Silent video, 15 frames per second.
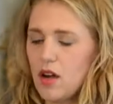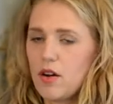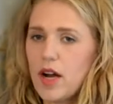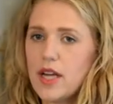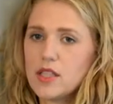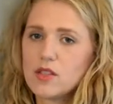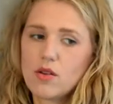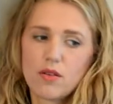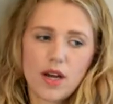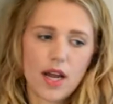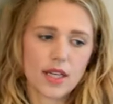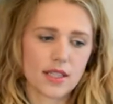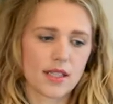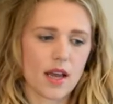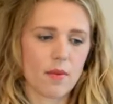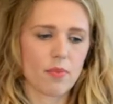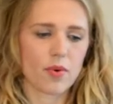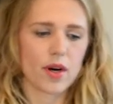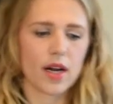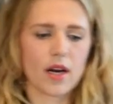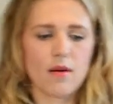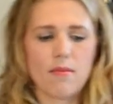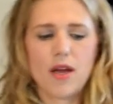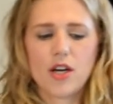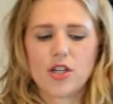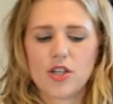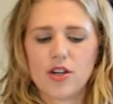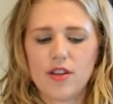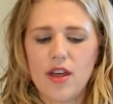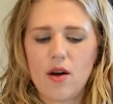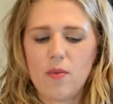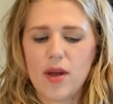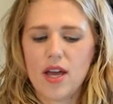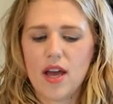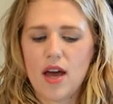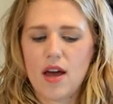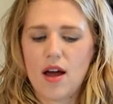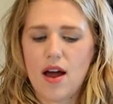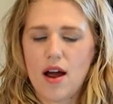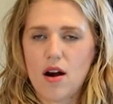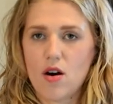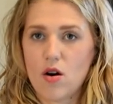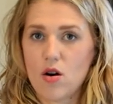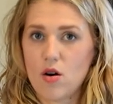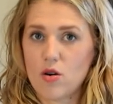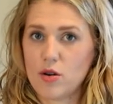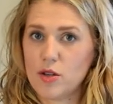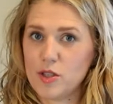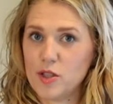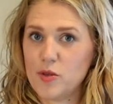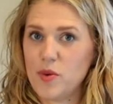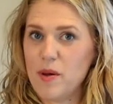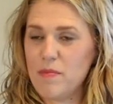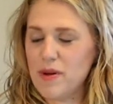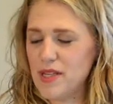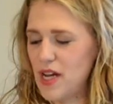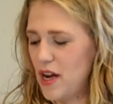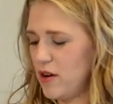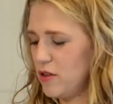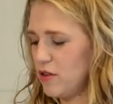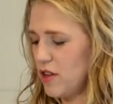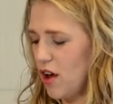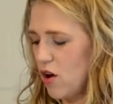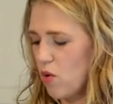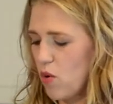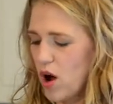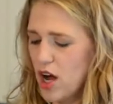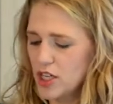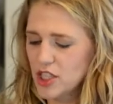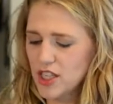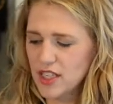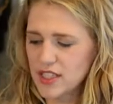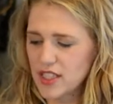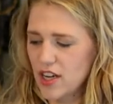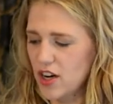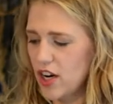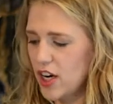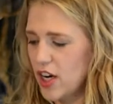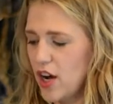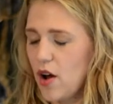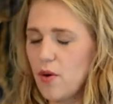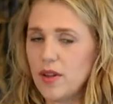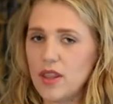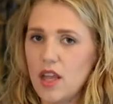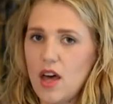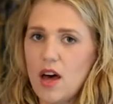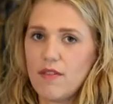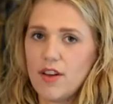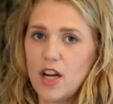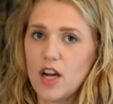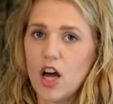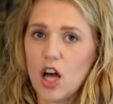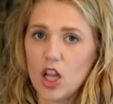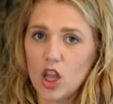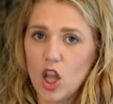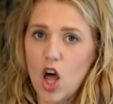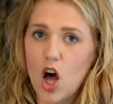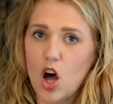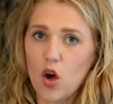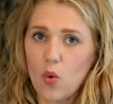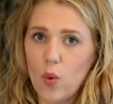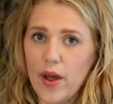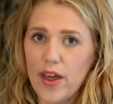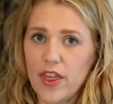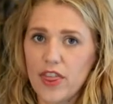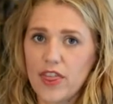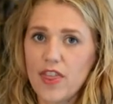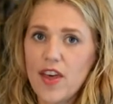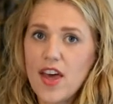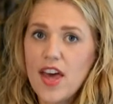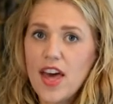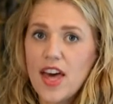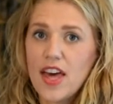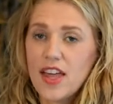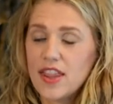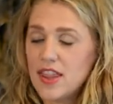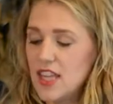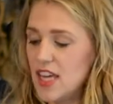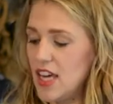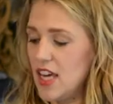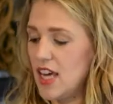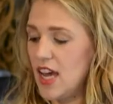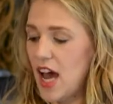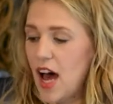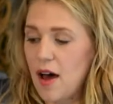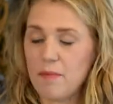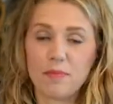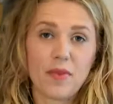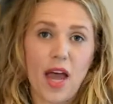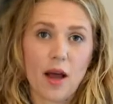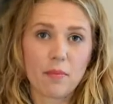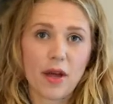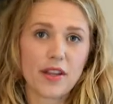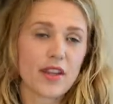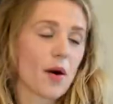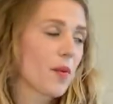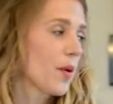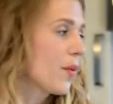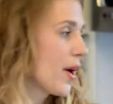Great, so next up we're gonna make sure that we get our sweet potatoes all washed because they're gonna go in the oven along with the um, eggplant that we're